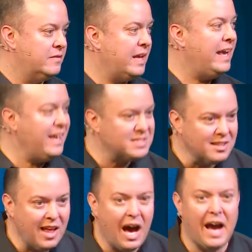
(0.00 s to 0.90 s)
That he is
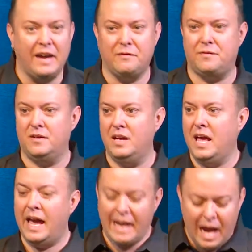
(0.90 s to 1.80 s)
alive
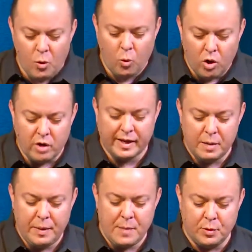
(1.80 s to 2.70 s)
and at work
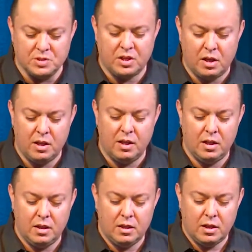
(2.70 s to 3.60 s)
in people's
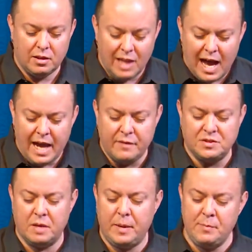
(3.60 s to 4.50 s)

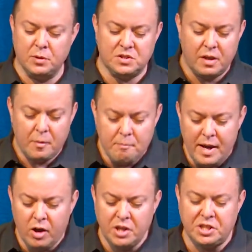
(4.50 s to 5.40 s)
lives, in people's
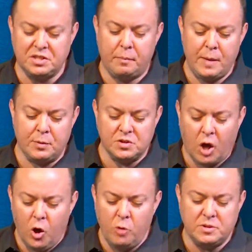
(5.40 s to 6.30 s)
marriages, in people's
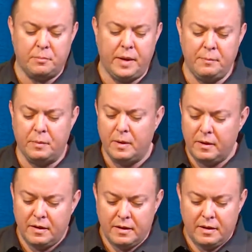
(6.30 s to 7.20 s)
homes, in
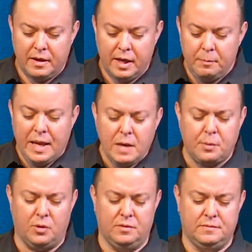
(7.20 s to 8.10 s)
people.